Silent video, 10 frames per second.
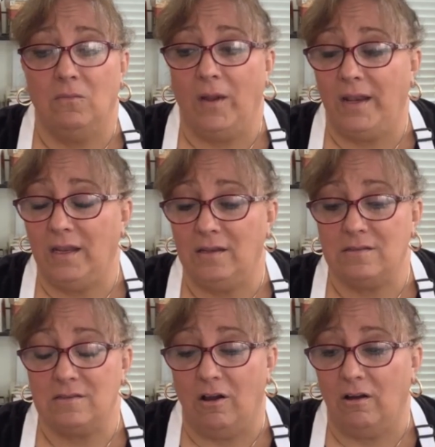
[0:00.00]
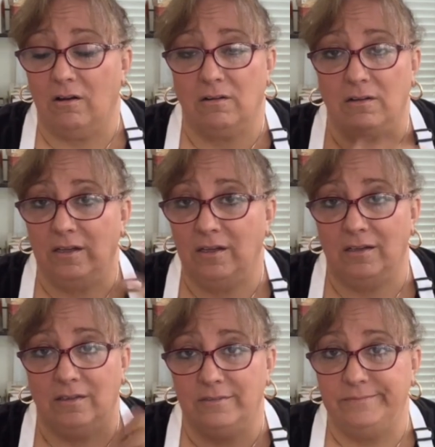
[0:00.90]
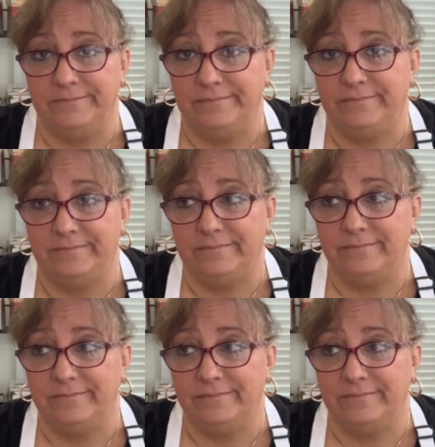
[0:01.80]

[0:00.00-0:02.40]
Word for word: weddings are, you know,